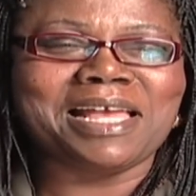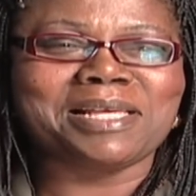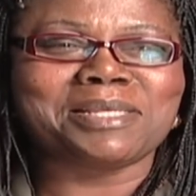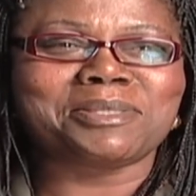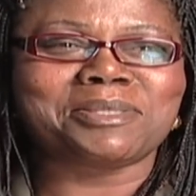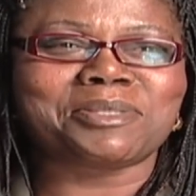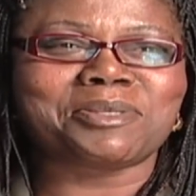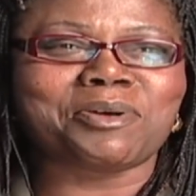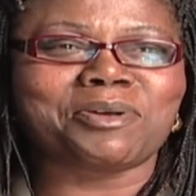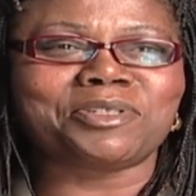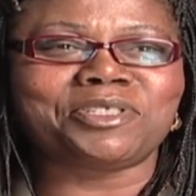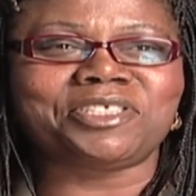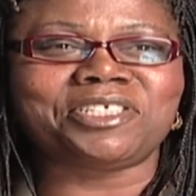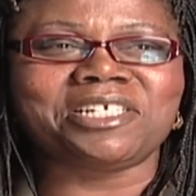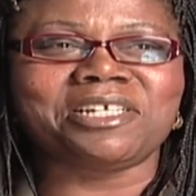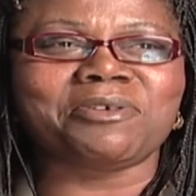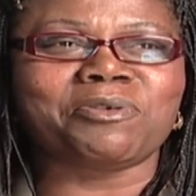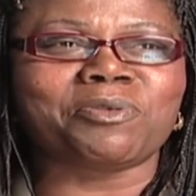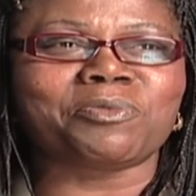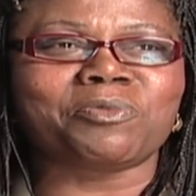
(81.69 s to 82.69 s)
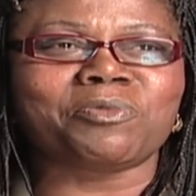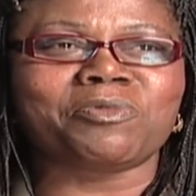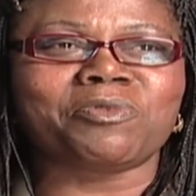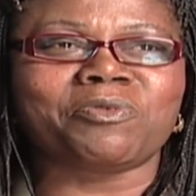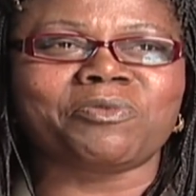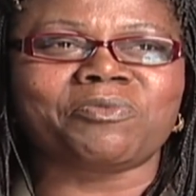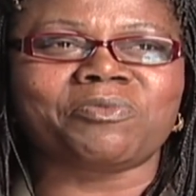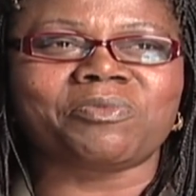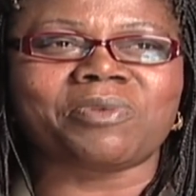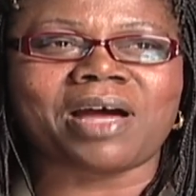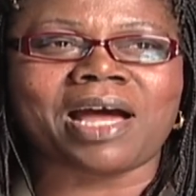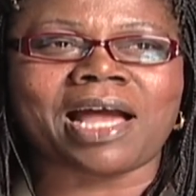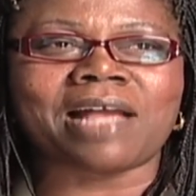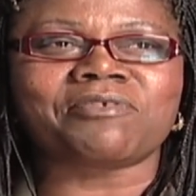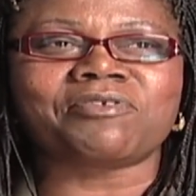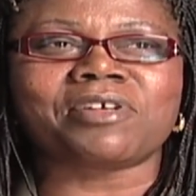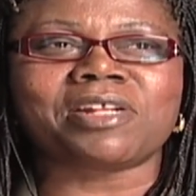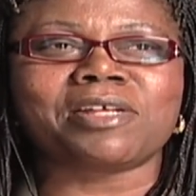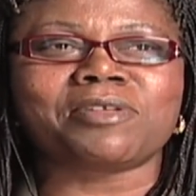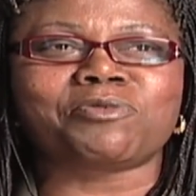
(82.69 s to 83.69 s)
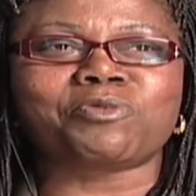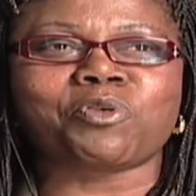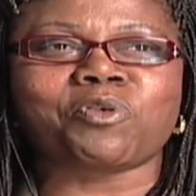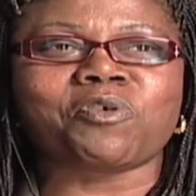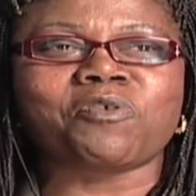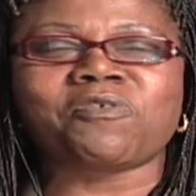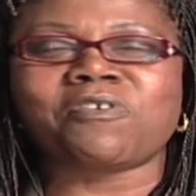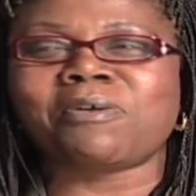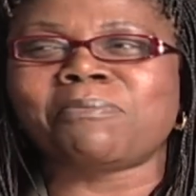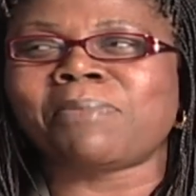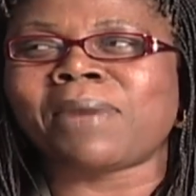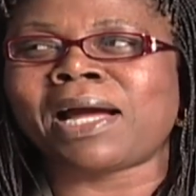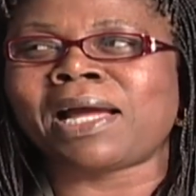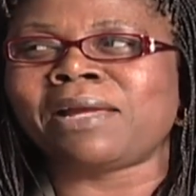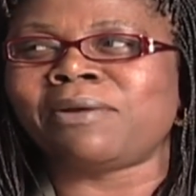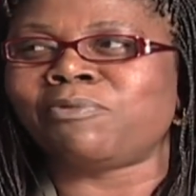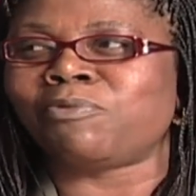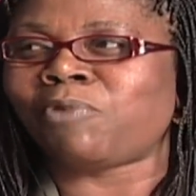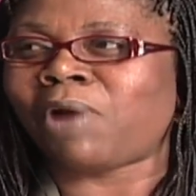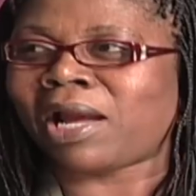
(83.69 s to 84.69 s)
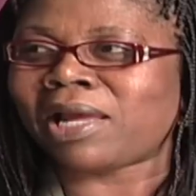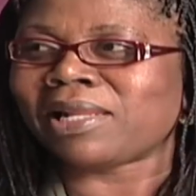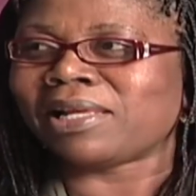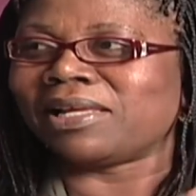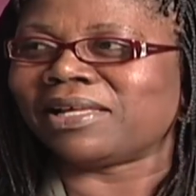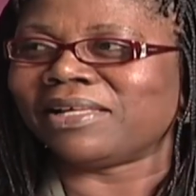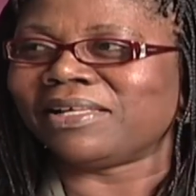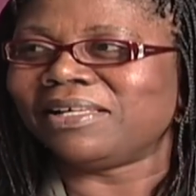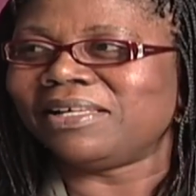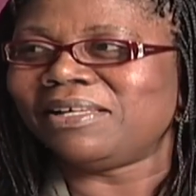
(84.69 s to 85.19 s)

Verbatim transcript: and so she uh, actually took over my writing.